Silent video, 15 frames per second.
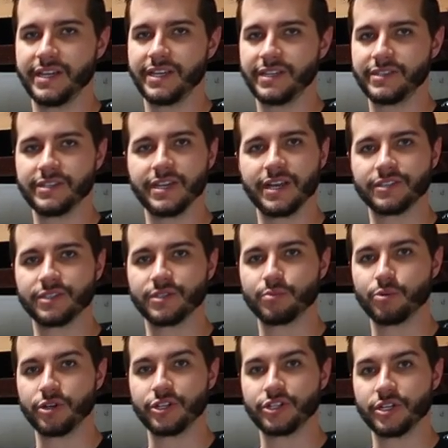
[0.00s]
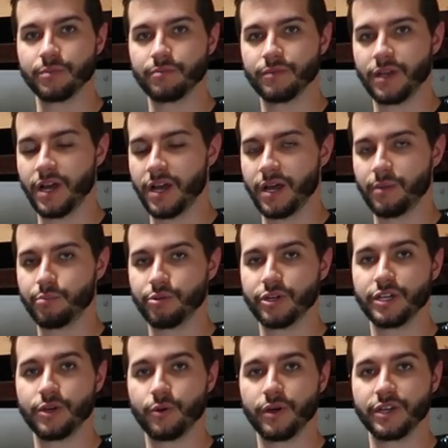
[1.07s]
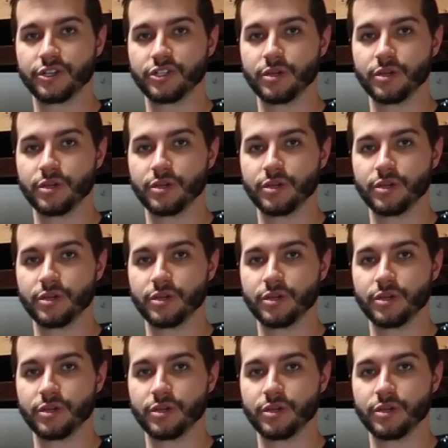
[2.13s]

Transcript: E C S is pretty ship, uh, pretty quick